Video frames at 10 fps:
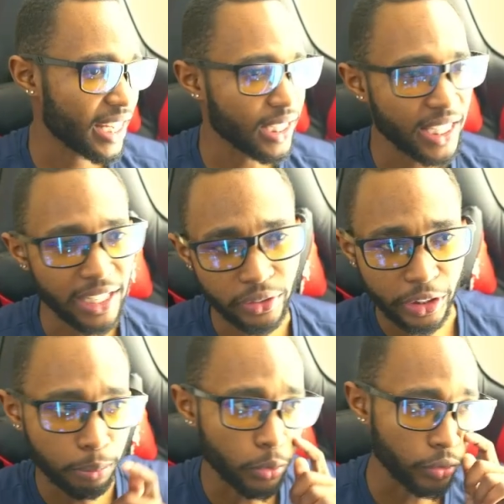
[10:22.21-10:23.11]
You can't really
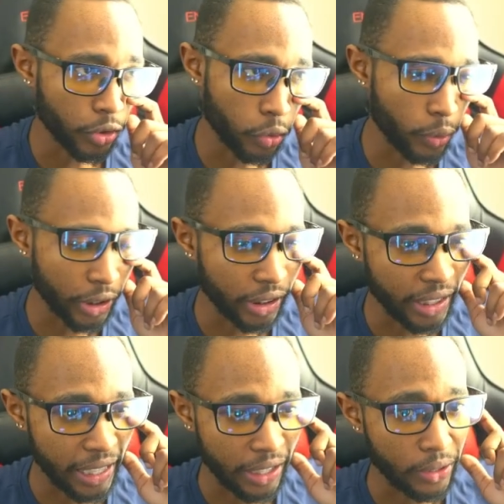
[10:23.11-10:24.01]
move the queen
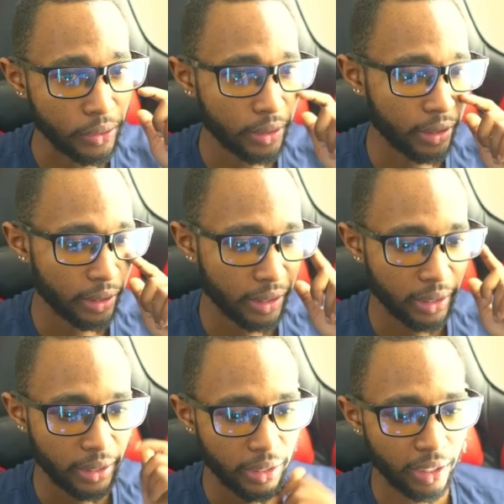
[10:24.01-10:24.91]
now,
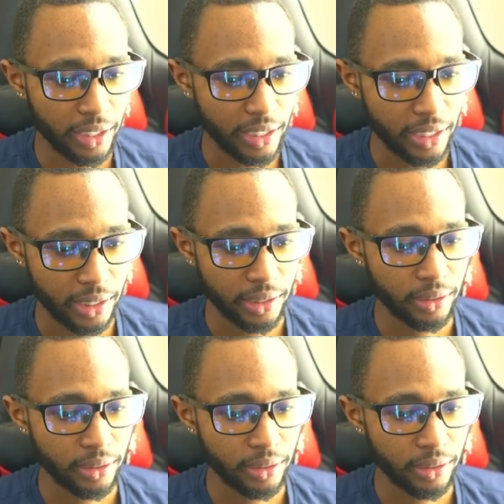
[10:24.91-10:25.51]
but